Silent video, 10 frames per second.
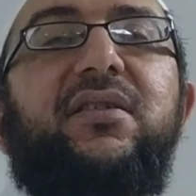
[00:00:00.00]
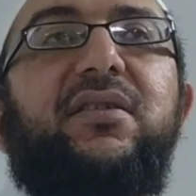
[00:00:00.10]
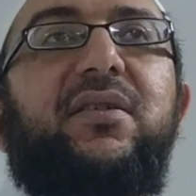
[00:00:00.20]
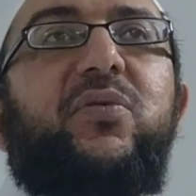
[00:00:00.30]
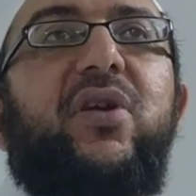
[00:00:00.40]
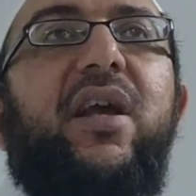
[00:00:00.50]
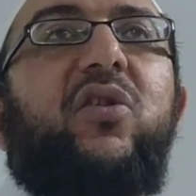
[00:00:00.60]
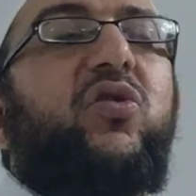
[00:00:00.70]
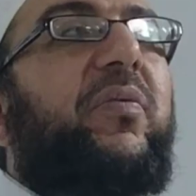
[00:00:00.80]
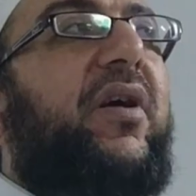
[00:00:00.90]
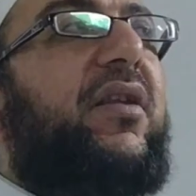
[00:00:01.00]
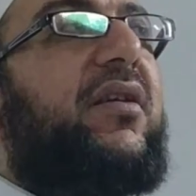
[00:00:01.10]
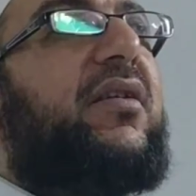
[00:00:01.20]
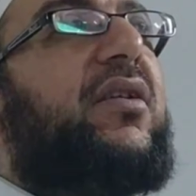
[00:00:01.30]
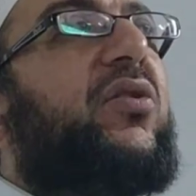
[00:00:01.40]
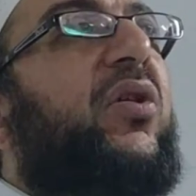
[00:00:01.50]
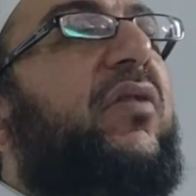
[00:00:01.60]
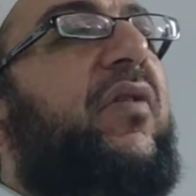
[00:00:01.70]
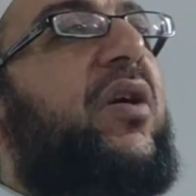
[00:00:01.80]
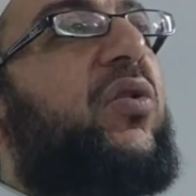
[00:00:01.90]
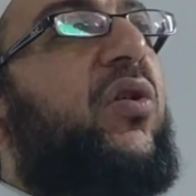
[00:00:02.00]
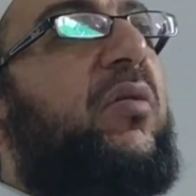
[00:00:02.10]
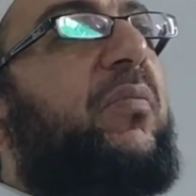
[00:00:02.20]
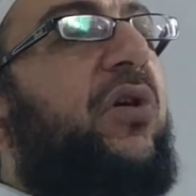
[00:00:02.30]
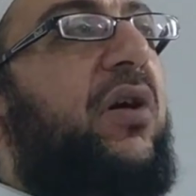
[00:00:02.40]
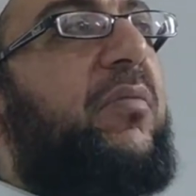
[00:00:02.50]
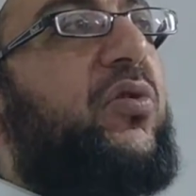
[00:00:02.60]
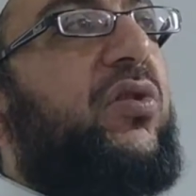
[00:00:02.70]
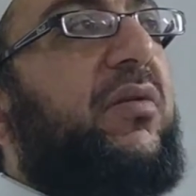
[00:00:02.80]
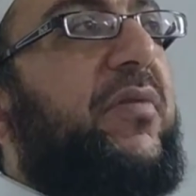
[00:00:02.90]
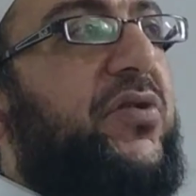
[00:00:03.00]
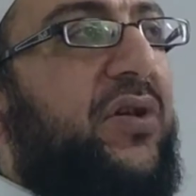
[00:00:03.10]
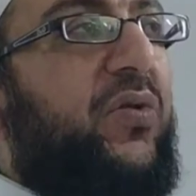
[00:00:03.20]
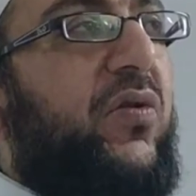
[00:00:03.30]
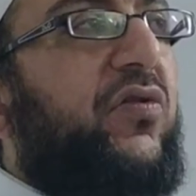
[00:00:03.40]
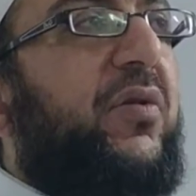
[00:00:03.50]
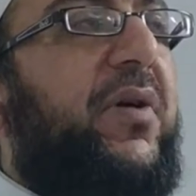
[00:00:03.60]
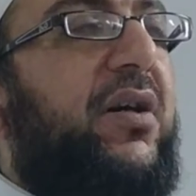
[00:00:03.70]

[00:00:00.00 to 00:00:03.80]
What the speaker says: He was allowed to pray there, and he wrote a very long poem called Masjid Qurtuba.